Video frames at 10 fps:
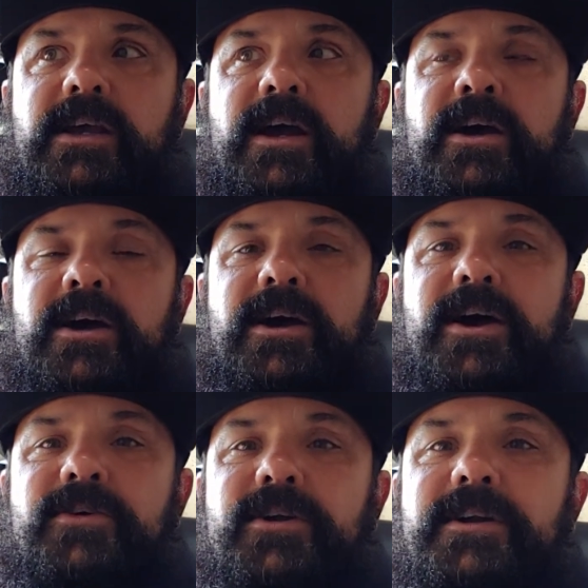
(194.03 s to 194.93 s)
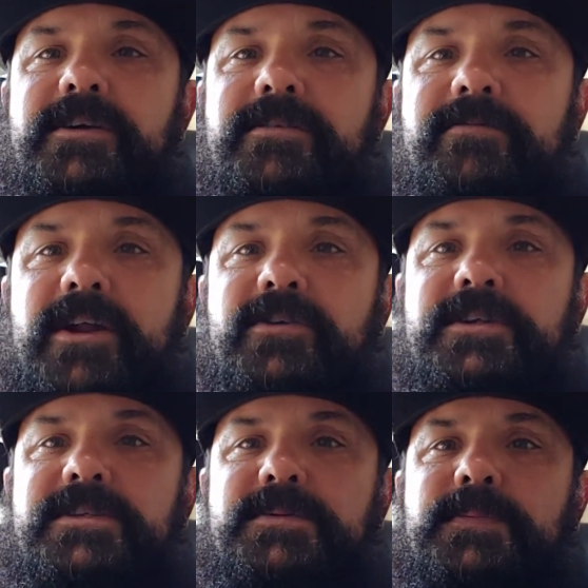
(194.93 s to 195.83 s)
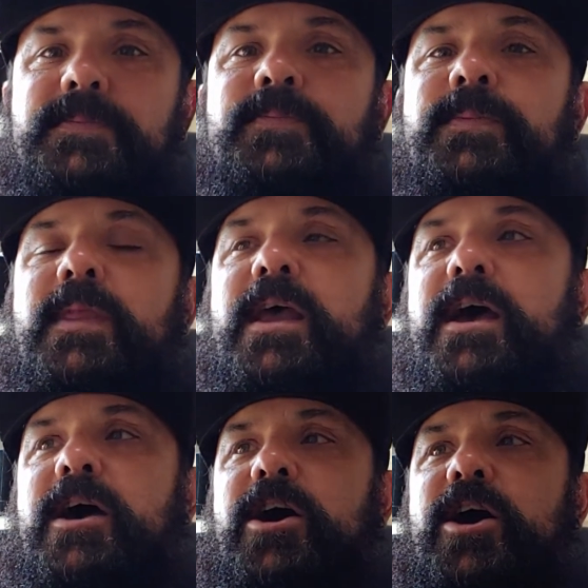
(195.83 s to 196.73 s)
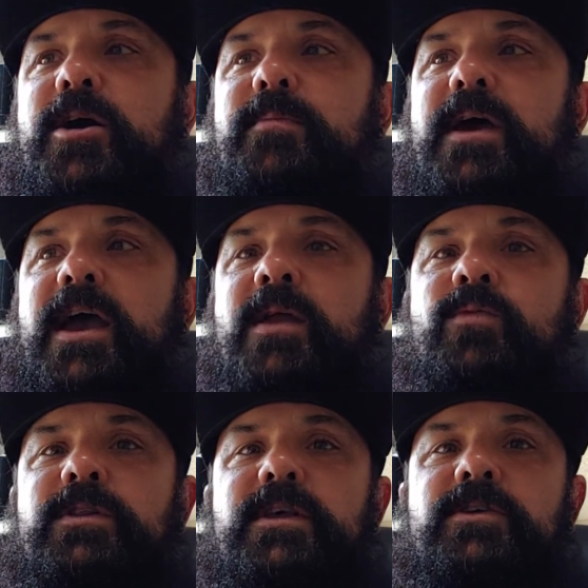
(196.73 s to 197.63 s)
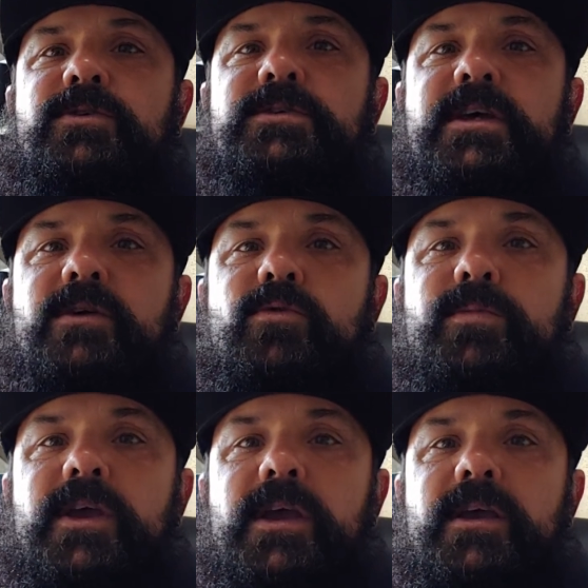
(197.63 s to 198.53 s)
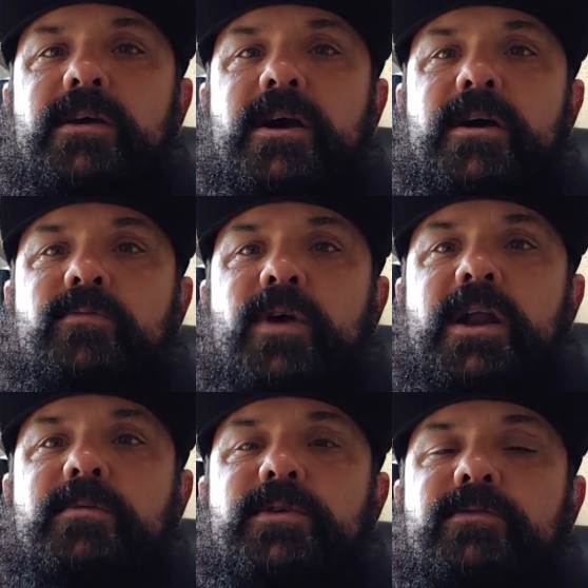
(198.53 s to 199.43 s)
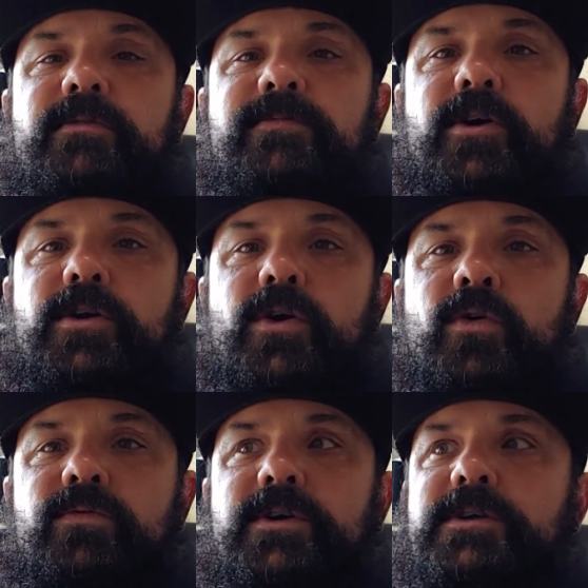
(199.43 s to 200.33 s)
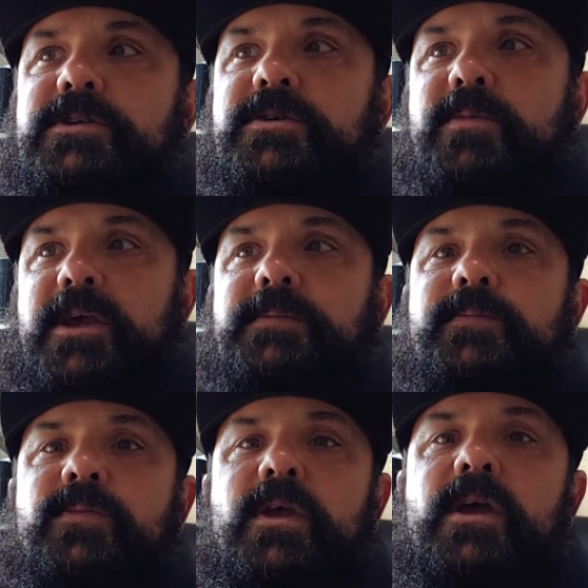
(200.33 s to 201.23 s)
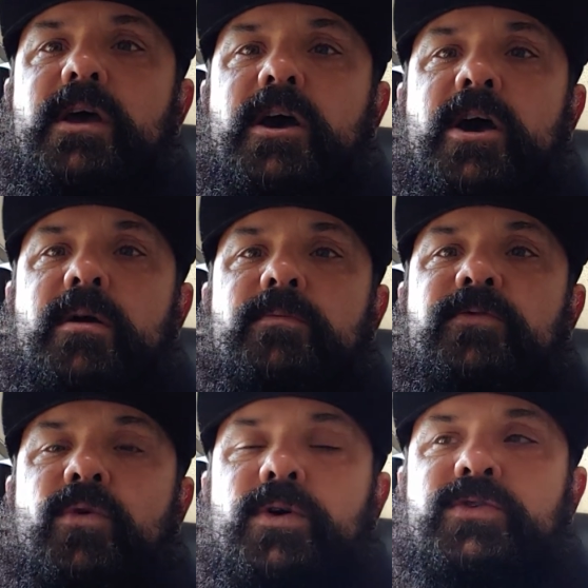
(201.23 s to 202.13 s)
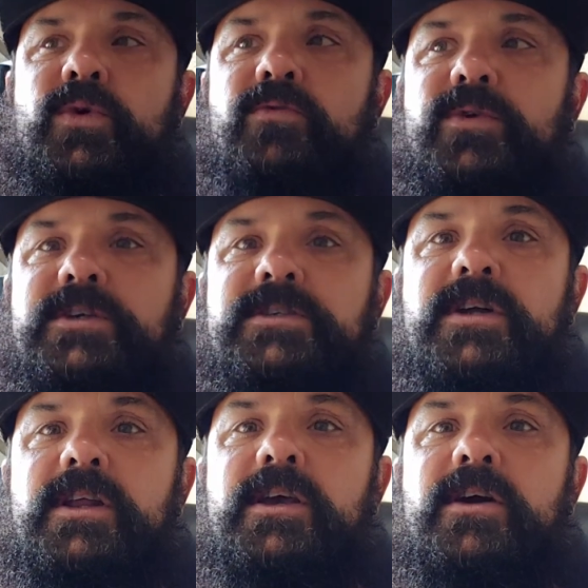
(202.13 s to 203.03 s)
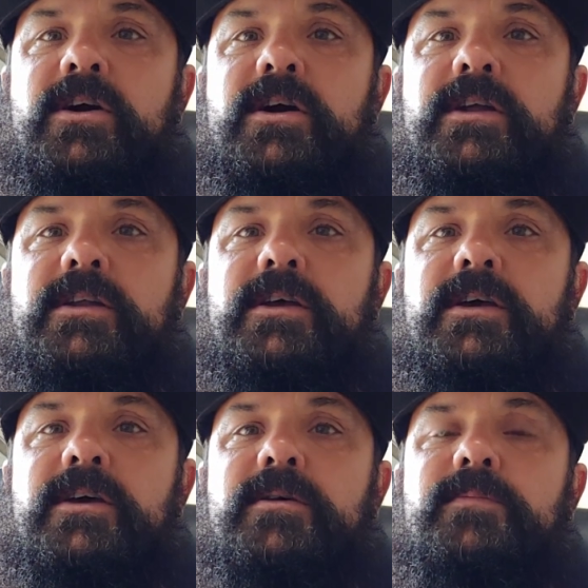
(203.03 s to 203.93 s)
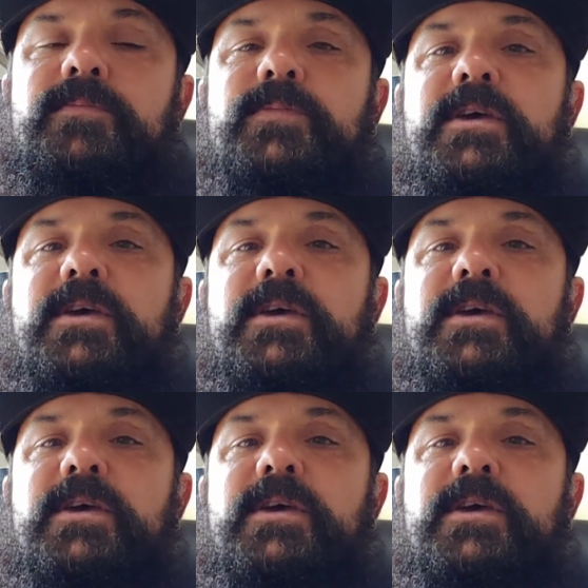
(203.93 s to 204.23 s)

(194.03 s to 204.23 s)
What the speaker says: 100 veterans, and what they'll do is they will be randomly referred over to me for a 12-week study on